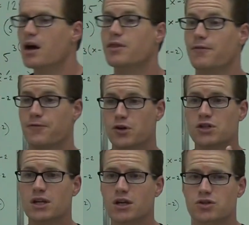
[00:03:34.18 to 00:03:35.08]
The
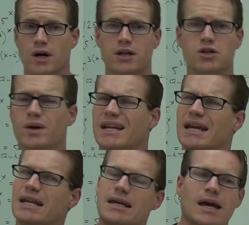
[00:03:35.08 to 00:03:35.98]
first thing you try to do in
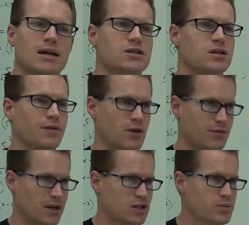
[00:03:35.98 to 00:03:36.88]
any case, if you
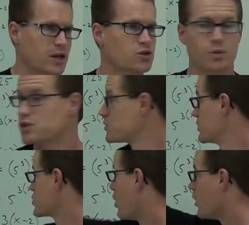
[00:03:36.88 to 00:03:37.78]
have an exponential, which,
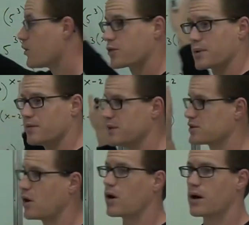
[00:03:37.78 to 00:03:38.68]
which all three of
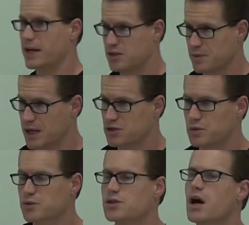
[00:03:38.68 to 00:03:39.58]
these are
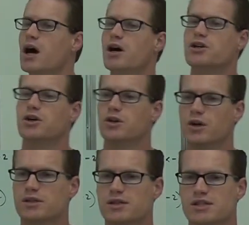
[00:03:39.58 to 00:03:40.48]
exponentials, you'll
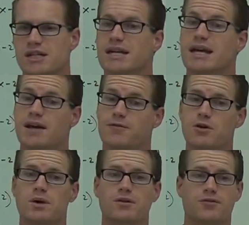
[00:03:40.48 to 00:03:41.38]
look to see if
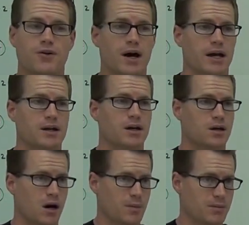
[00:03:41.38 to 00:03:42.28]
you can find a
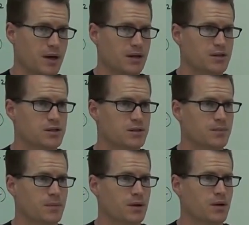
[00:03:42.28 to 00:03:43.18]
common base.
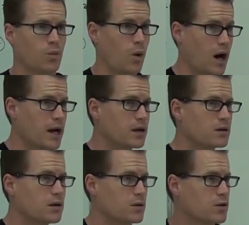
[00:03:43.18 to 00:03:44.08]
Why?
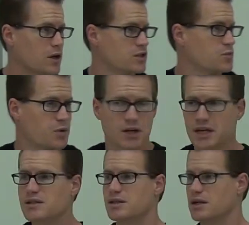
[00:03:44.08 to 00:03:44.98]
Because it's pretty
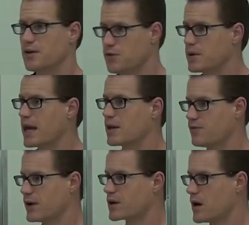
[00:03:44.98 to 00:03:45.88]
easy if you can
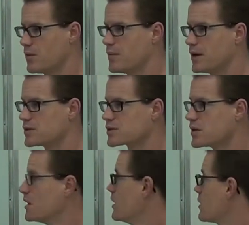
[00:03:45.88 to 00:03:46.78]
find a common base.
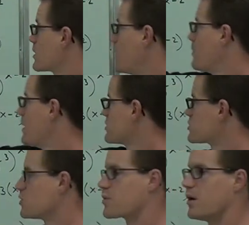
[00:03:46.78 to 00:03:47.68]
common
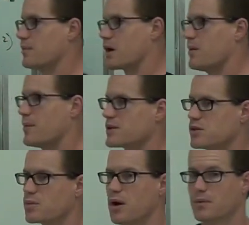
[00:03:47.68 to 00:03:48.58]
base, no problem. Common base,
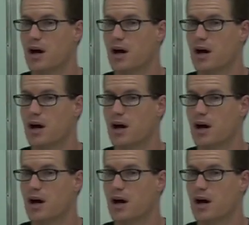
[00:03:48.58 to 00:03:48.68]
no problem.